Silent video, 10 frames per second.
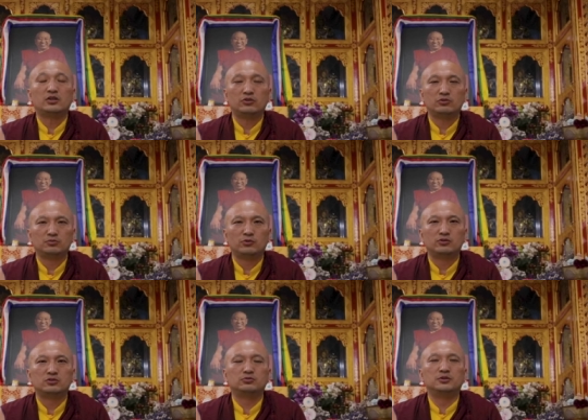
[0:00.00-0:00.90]
huge
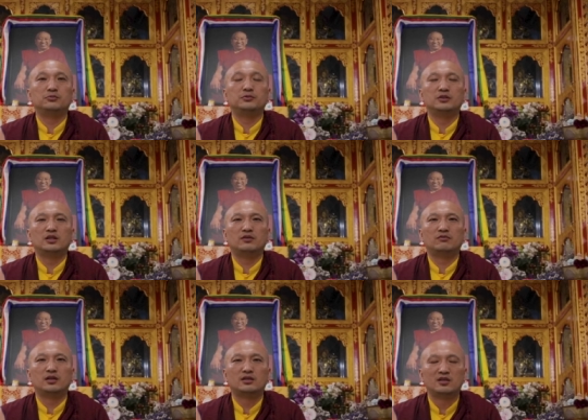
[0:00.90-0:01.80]
monastery. We have
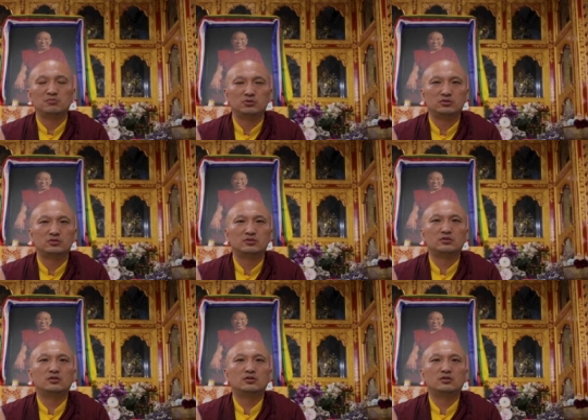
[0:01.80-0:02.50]
like almost